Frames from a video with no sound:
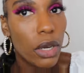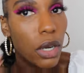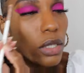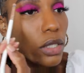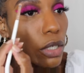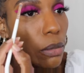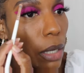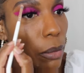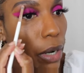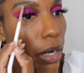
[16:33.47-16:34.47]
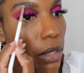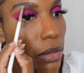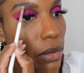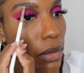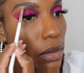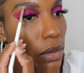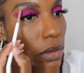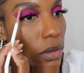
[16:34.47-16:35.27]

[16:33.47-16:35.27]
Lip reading: under my brows.